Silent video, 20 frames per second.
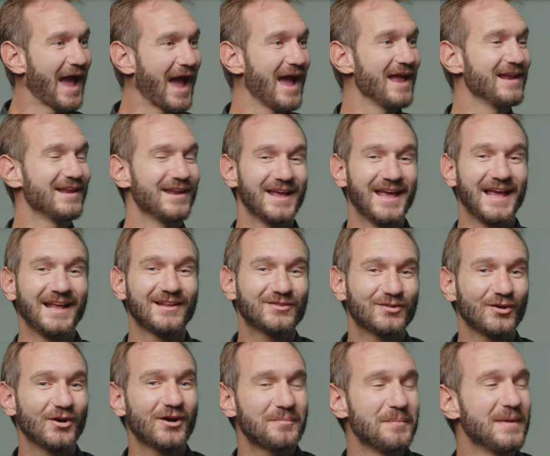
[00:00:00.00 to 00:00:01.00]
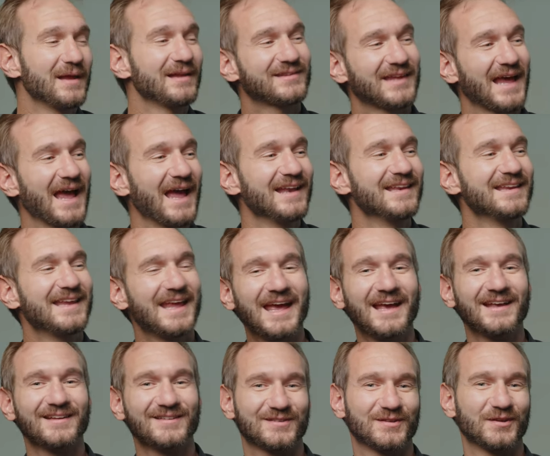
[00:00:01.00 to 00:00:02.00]
And it took me 10
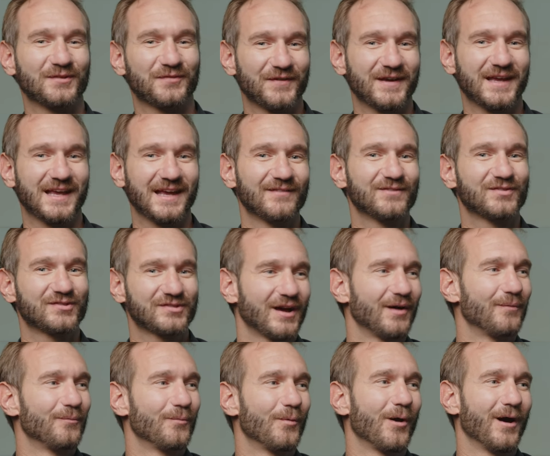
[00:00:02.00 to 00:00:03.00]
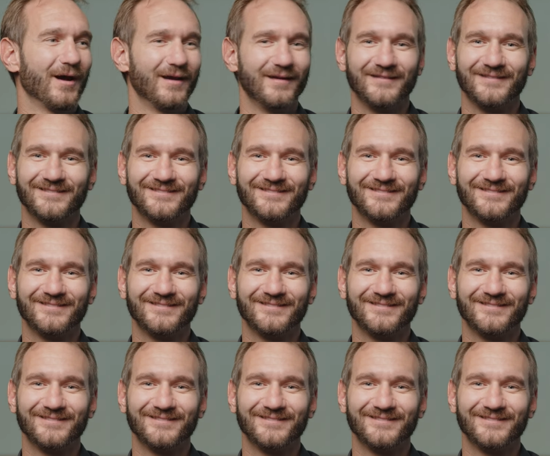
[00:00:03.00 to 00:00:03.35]
years to forgive someone.